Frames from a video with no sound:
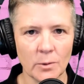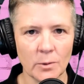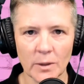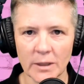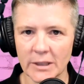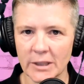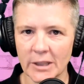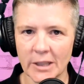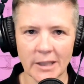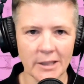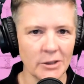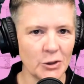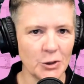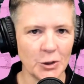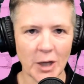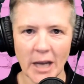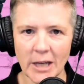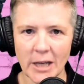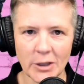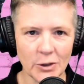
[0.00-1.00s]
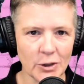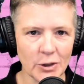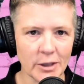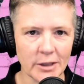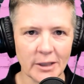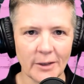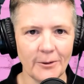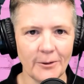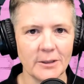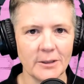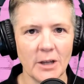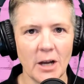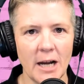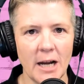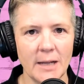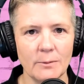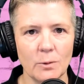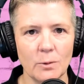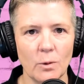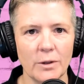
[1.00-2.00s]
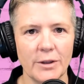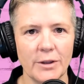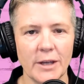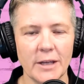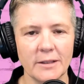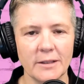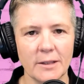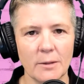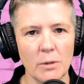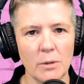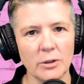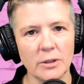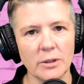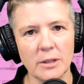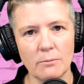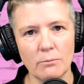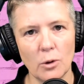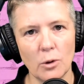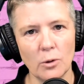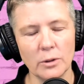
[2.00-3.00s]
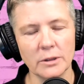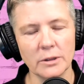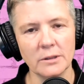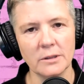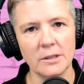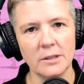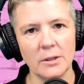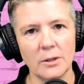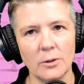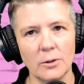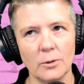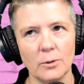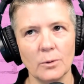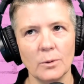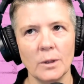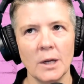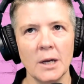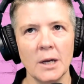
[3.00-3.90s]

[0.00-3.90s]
which can change at different times what things are most important to you,